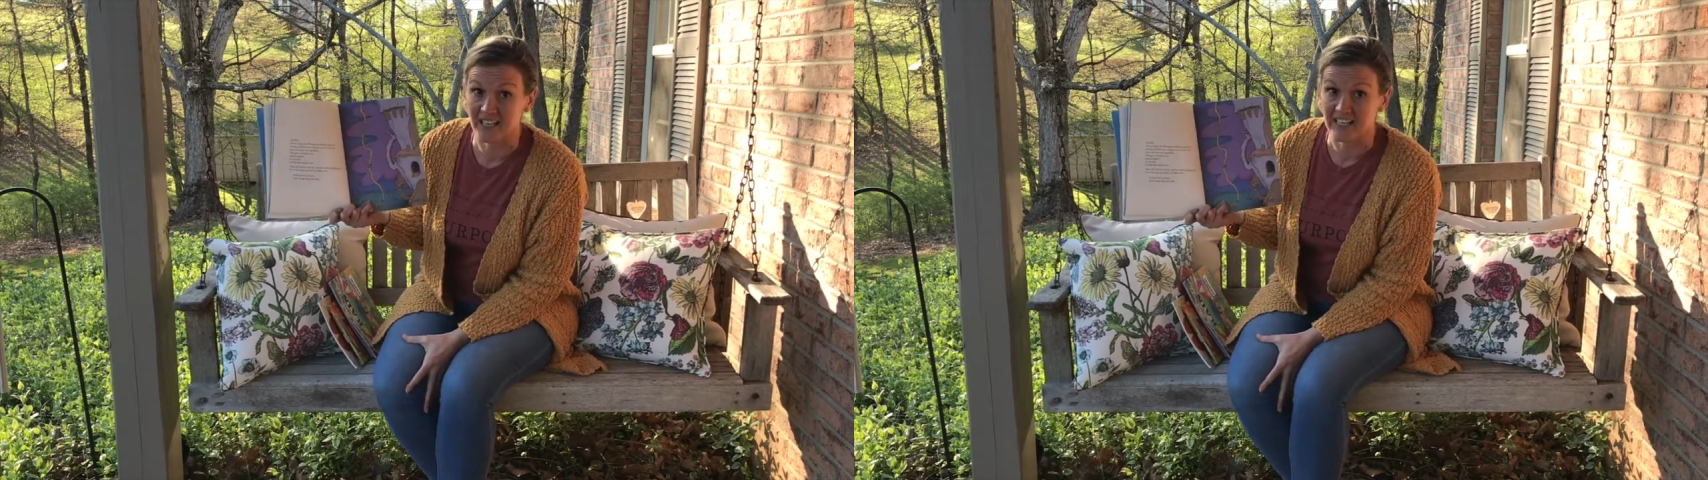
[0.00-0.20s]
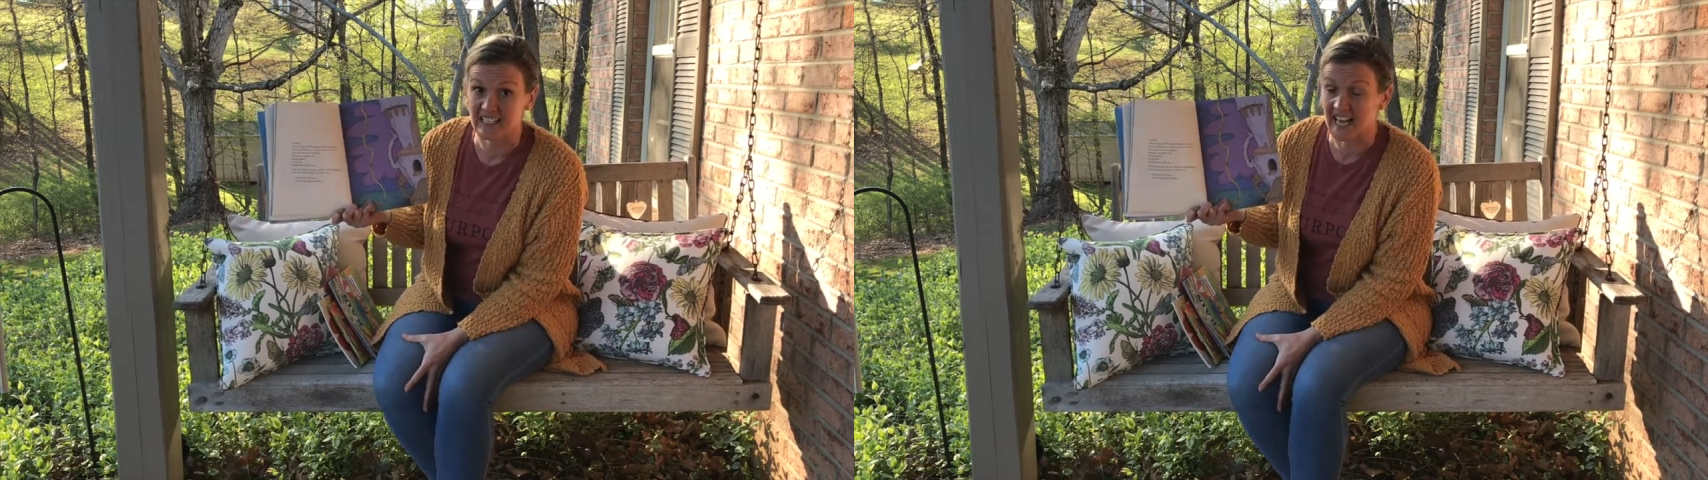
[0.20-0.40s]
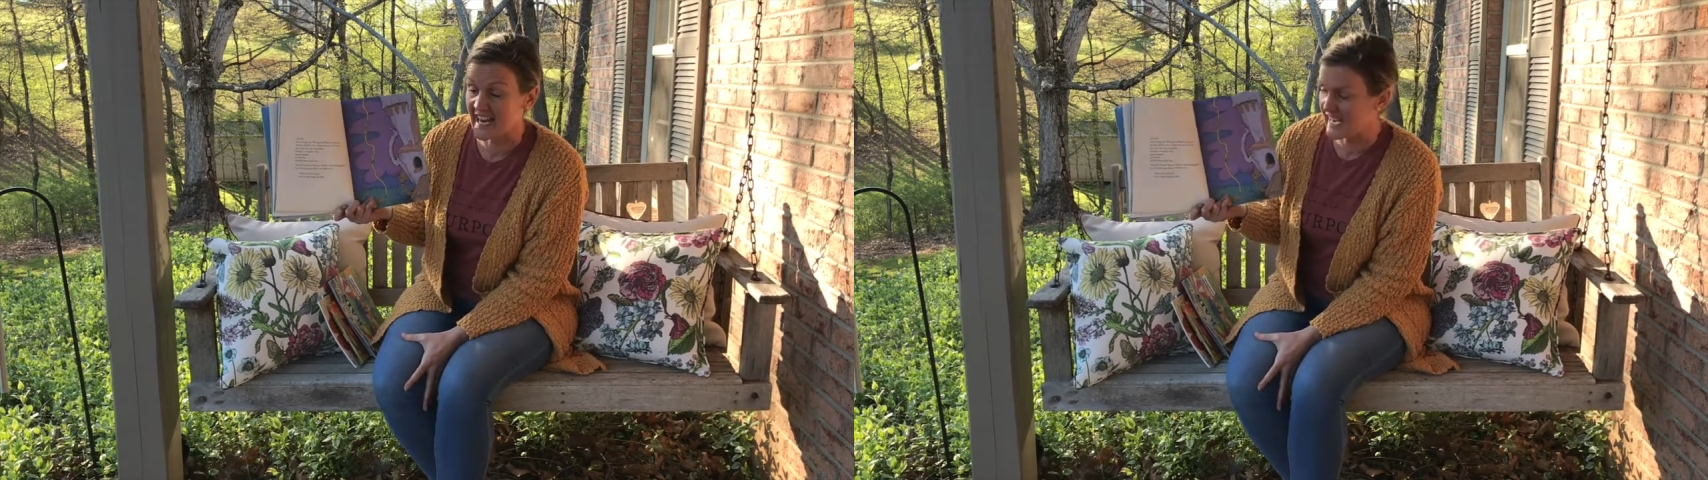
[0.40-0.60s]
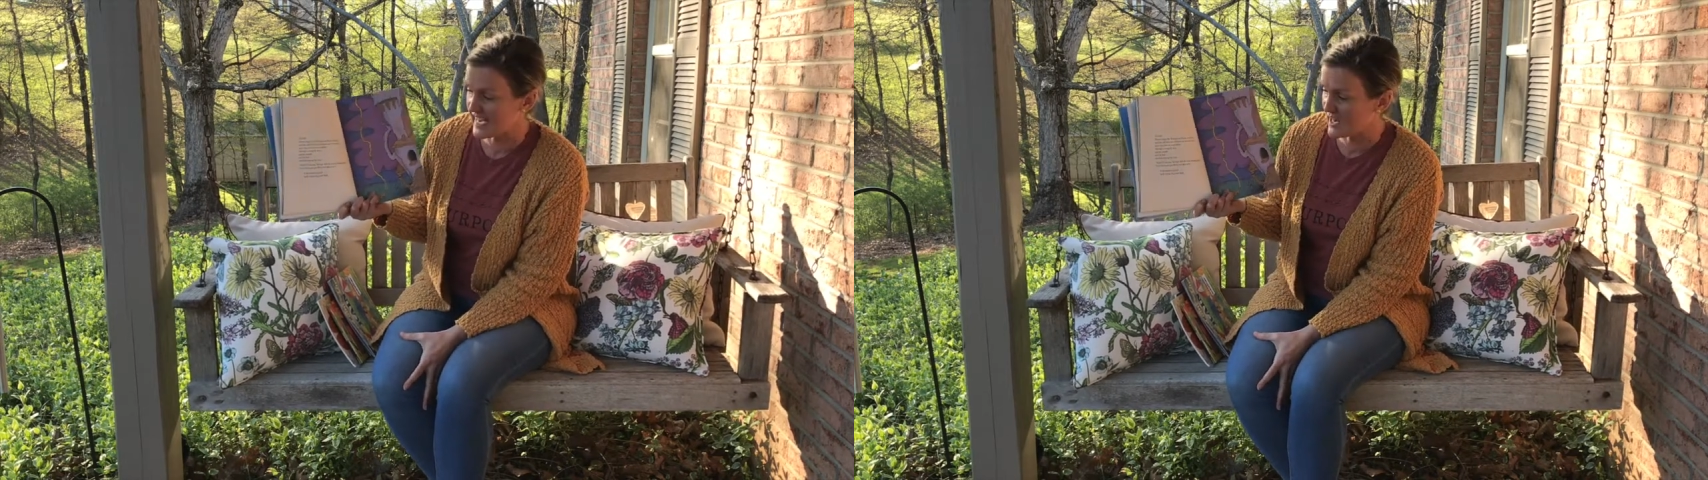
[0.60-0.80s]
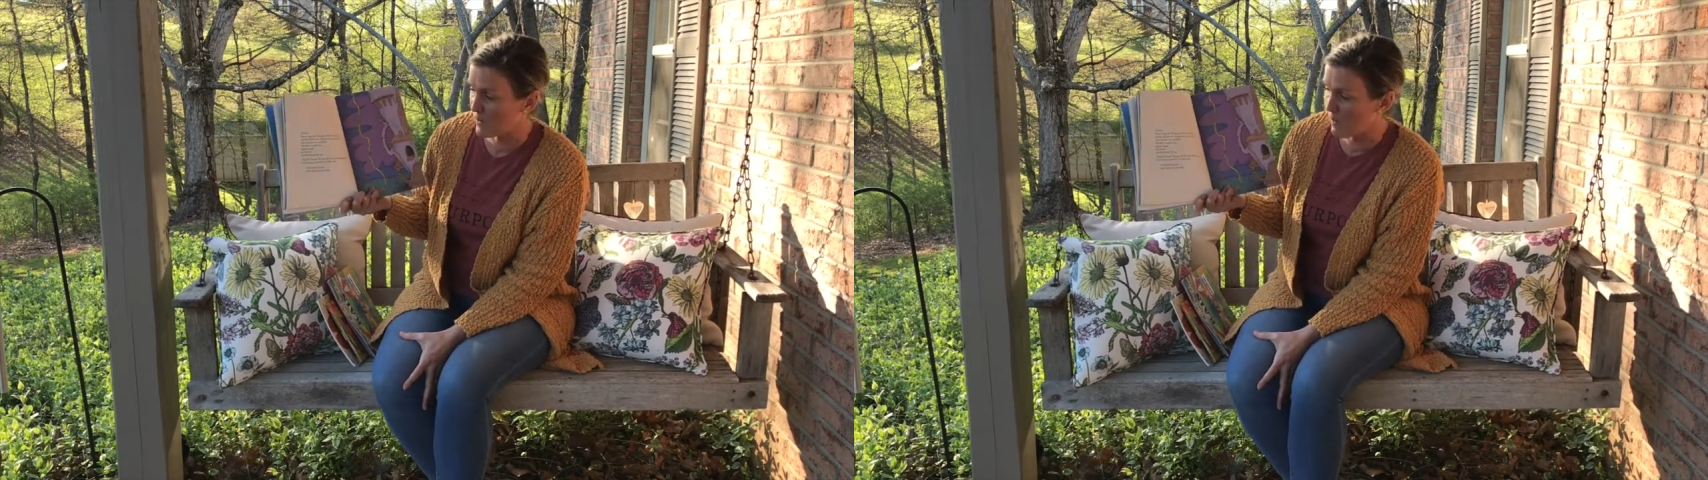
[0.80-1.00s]
and
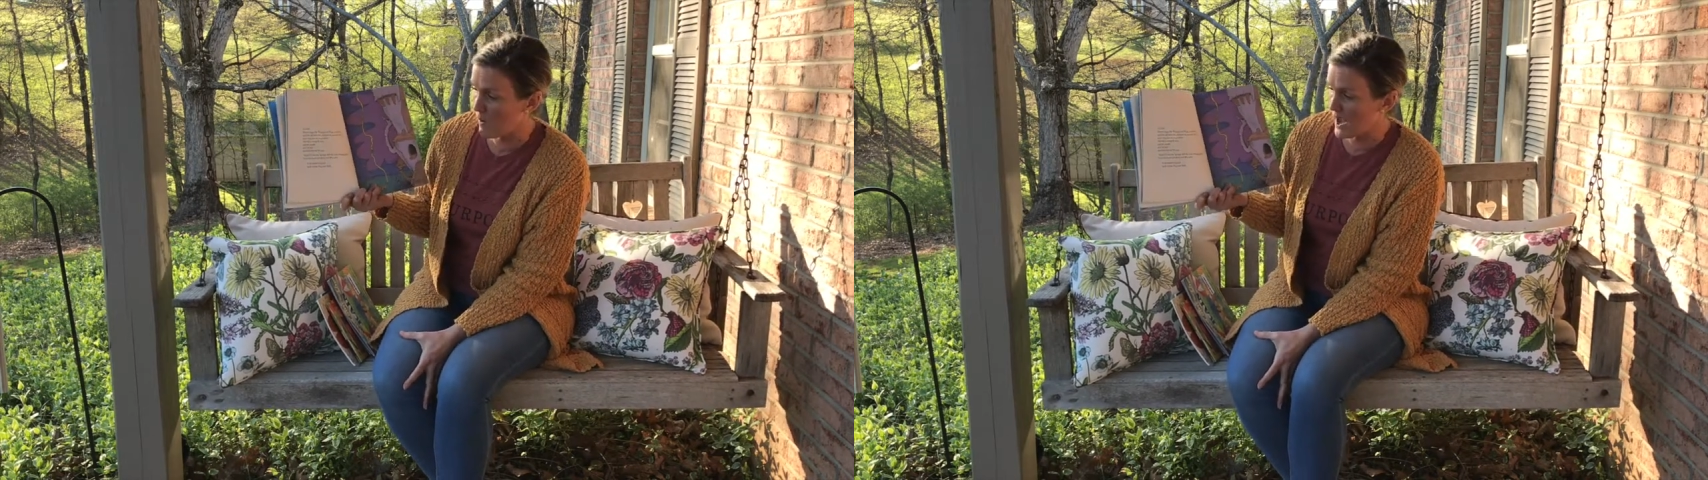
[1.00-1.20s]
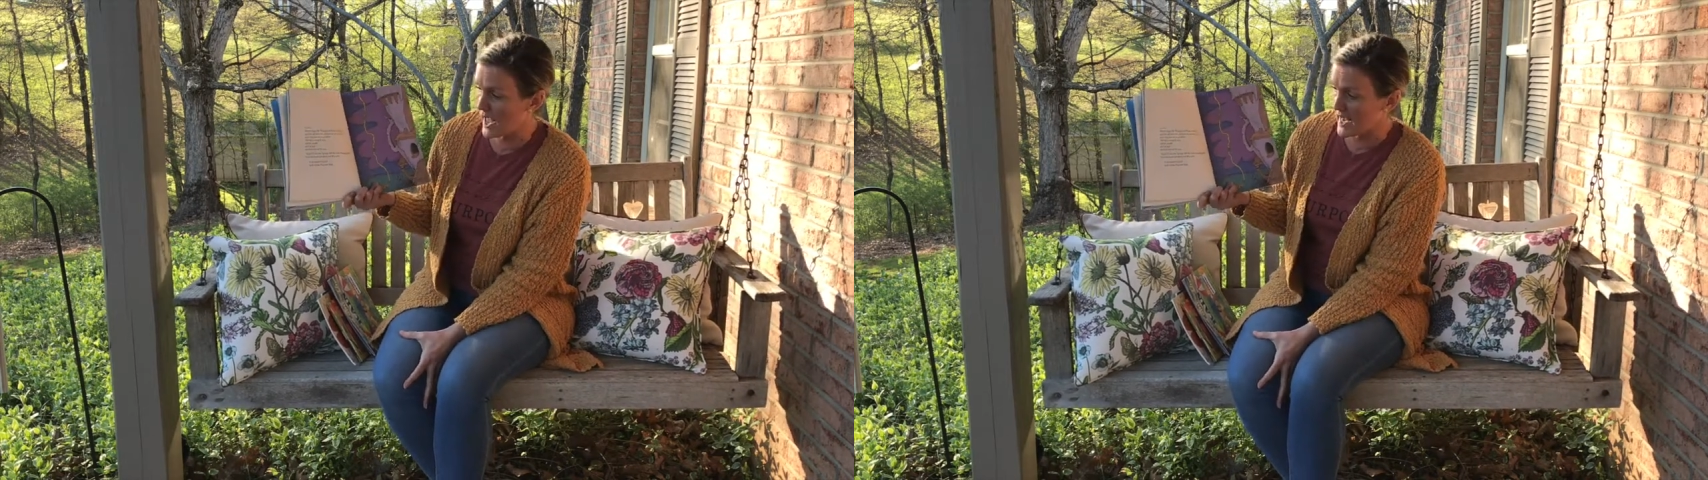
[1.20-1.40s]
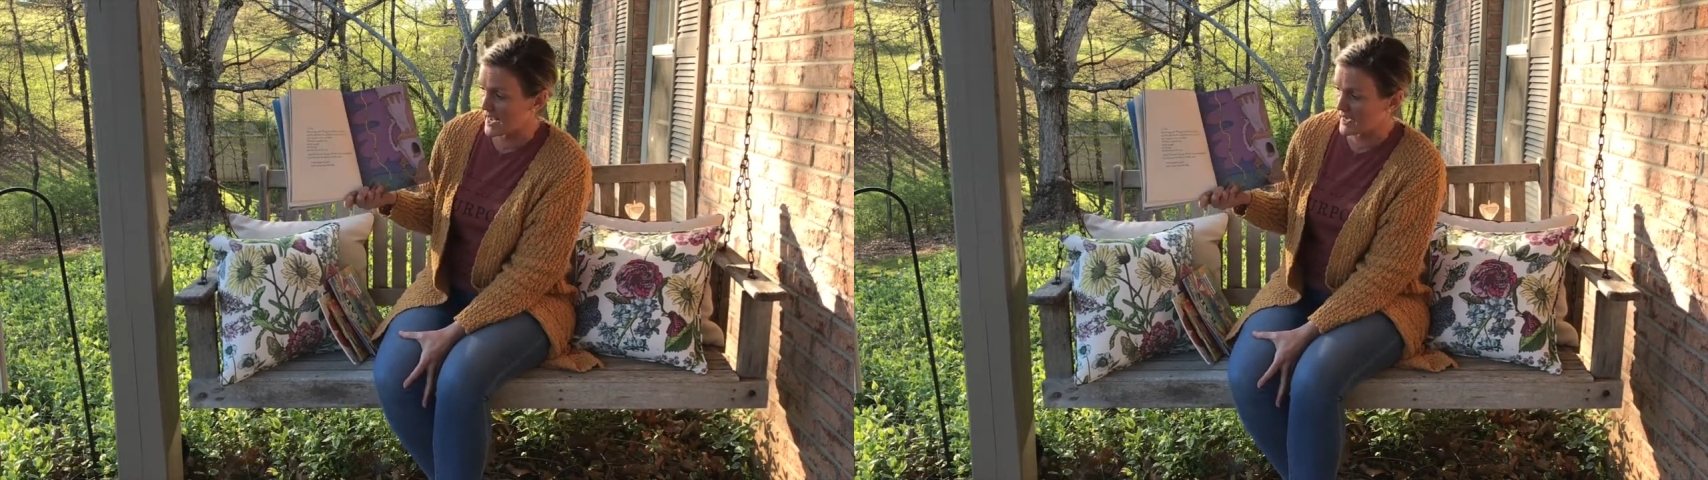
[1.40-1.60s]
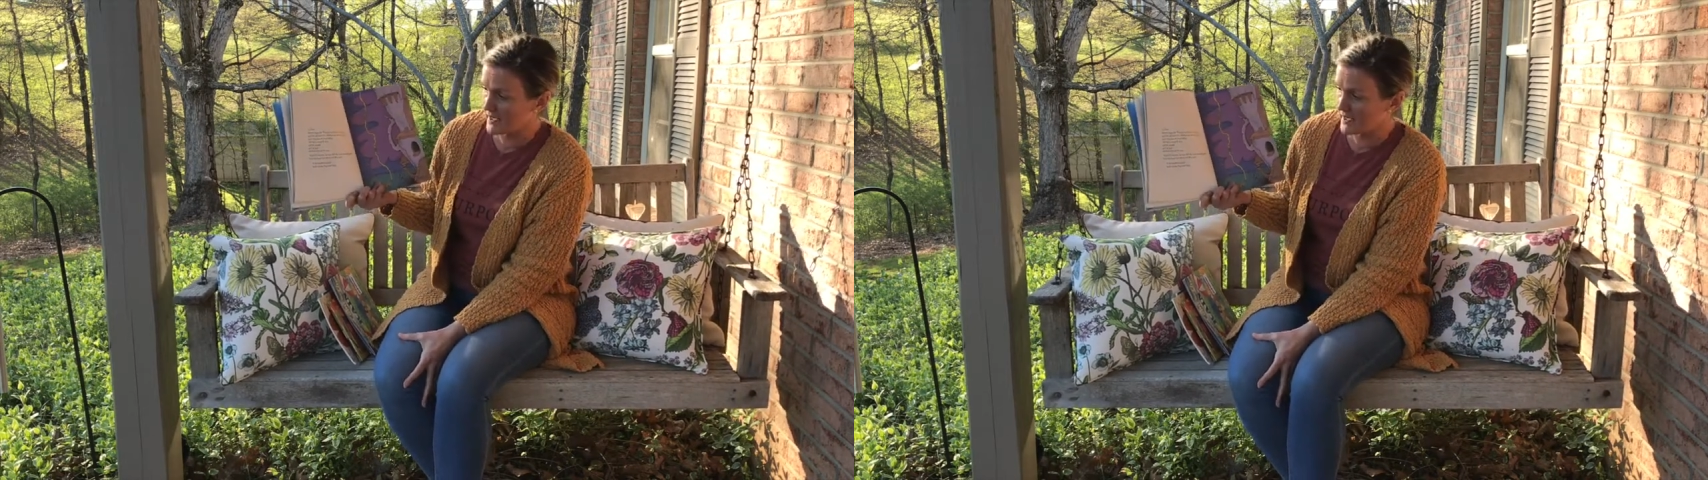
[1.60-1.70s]
taken away.